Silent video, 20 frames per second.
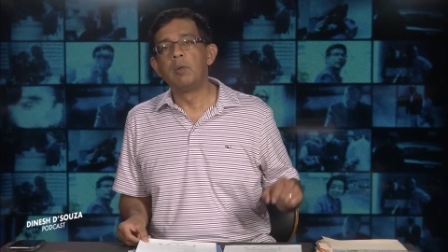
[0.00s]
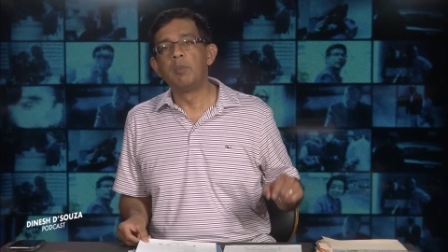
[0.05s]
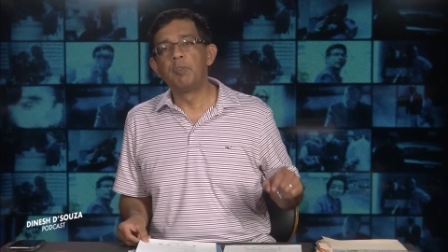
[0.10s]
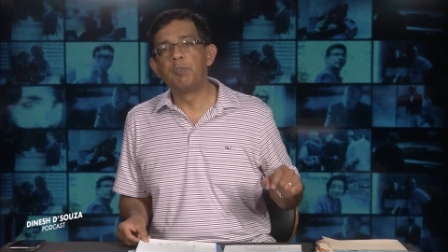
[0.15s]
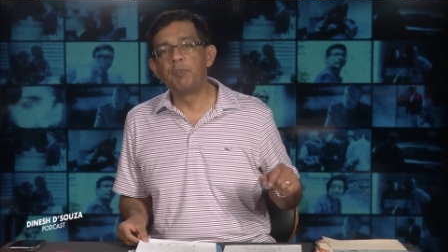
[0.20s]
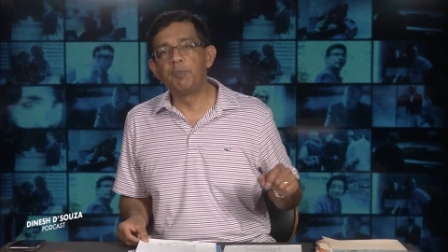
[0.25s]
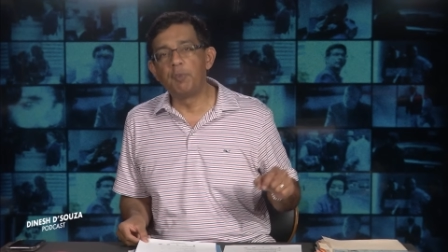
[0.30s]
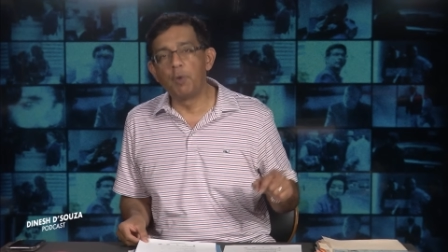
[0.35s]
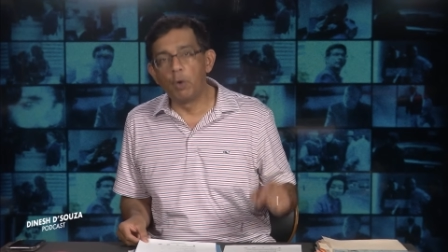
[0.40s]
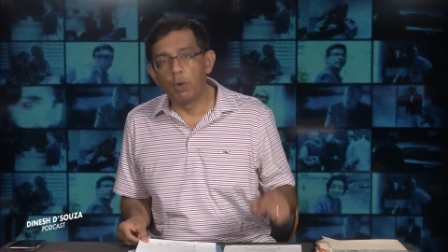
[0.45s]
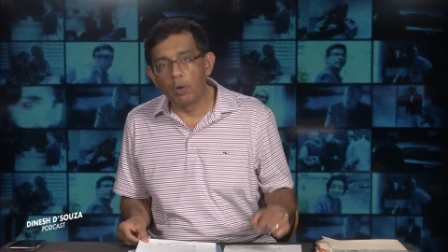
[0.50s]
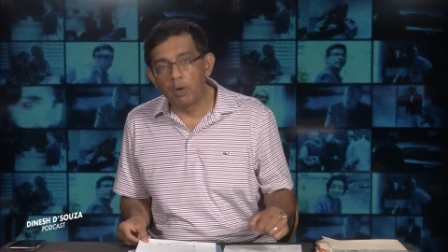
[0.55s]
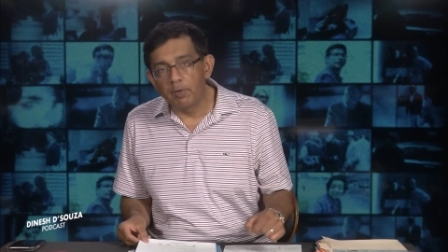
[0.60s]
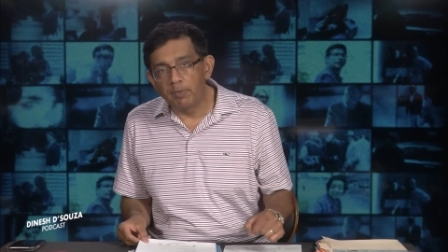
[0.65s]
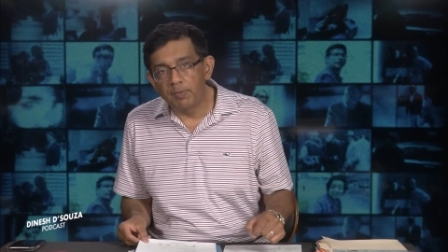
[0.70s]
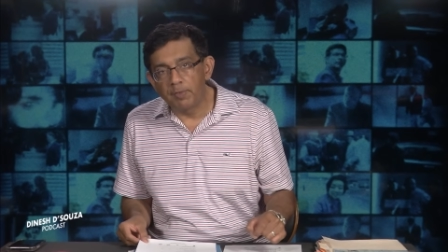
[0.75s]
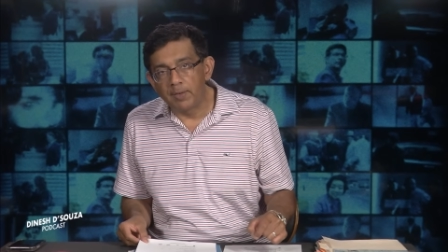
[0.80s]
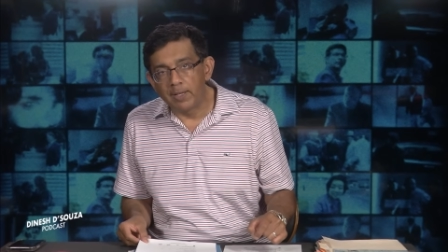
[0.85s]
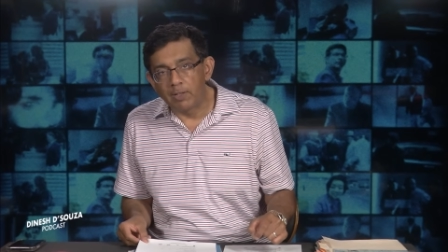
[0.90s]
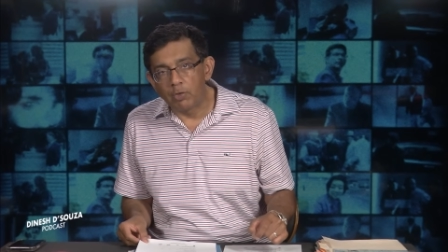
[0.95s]
for
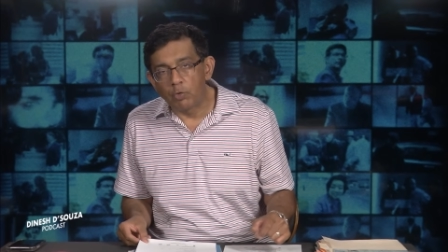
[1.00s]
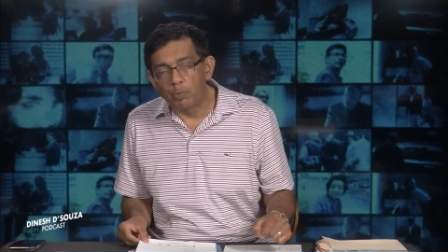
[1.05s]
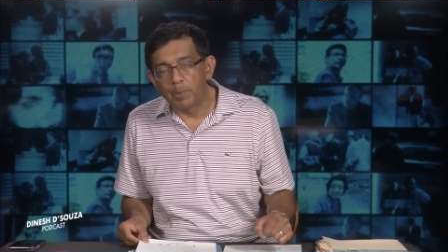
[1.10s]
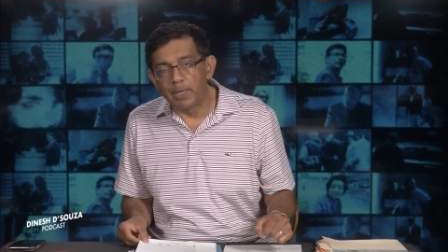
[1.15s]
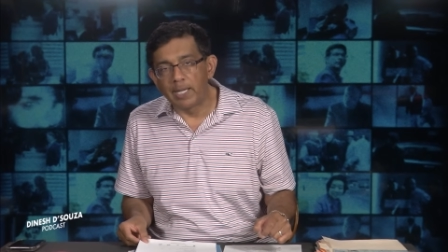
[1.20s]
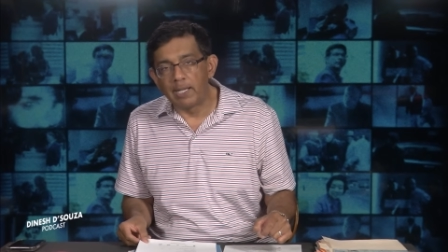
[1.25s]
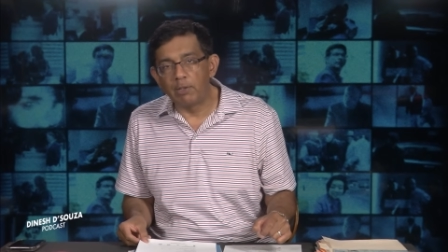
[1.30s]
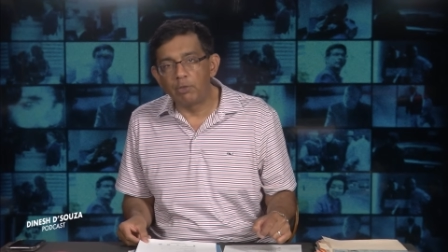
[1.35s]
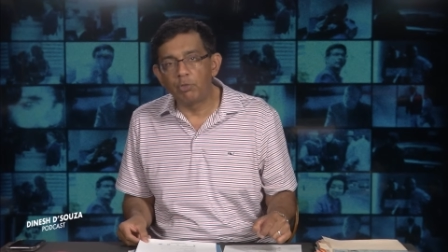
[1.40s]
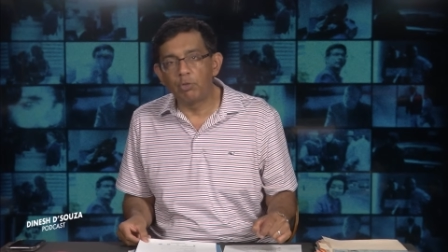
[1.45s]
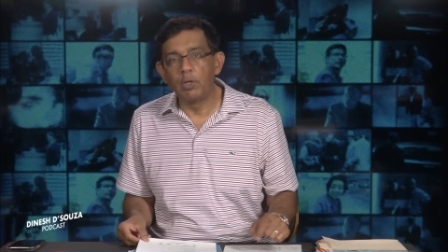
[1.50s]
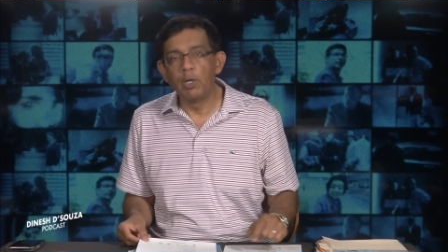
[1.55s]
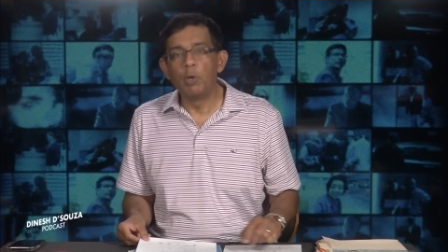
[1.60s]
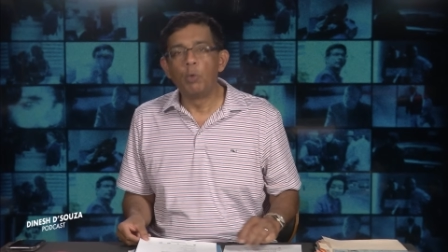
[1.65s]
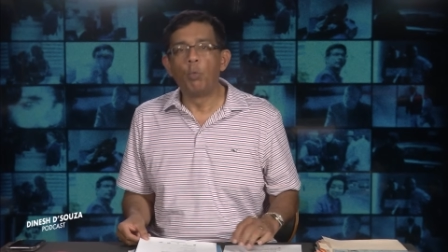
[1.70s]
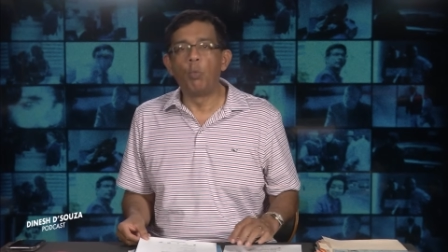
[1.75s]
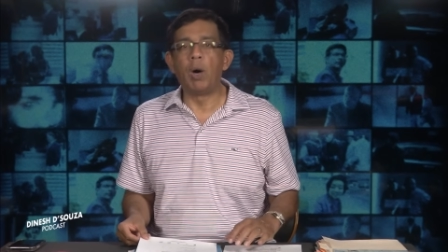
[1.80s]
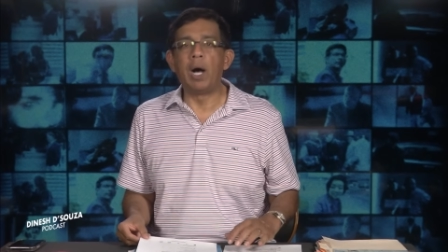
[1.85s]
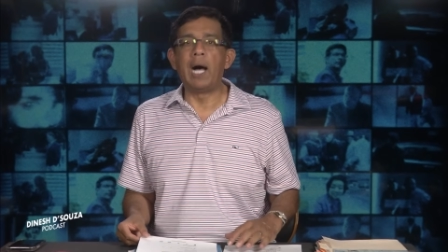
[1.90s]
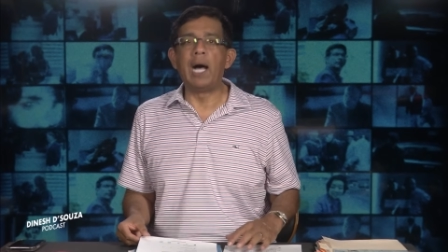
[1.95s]
free speech.
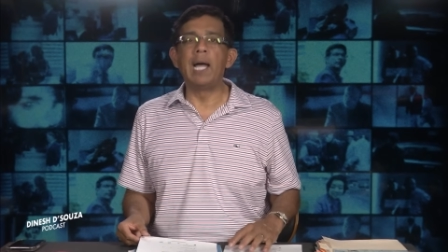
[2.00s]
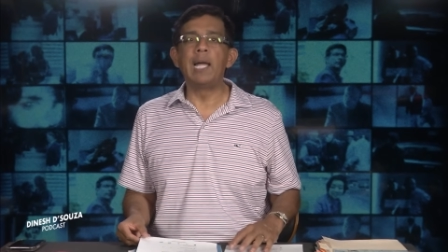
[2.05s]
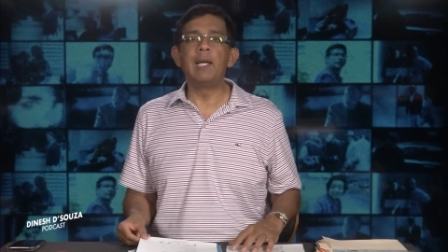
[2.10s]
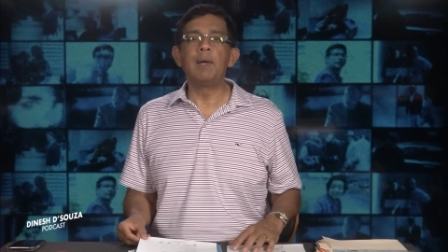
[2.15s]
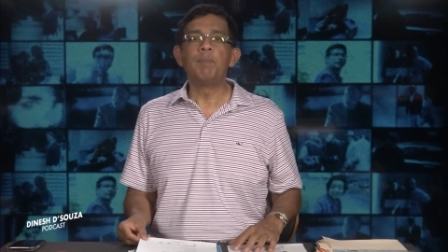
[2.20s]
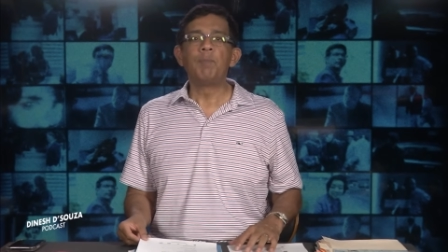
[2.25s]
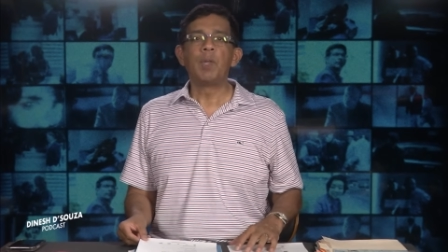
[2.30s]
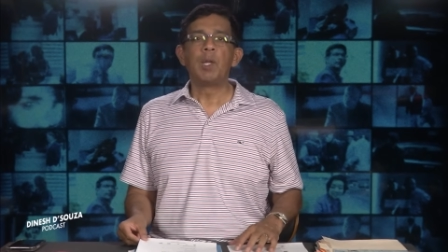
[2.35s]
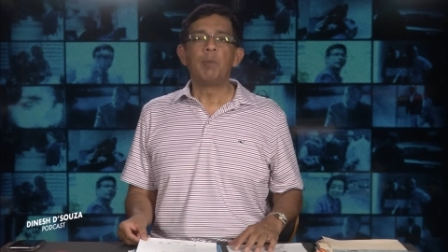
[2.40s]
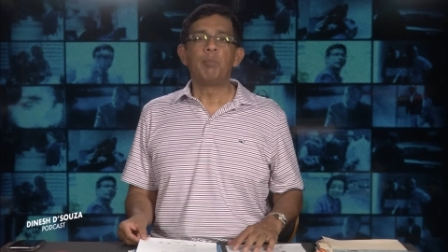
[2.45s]
Why?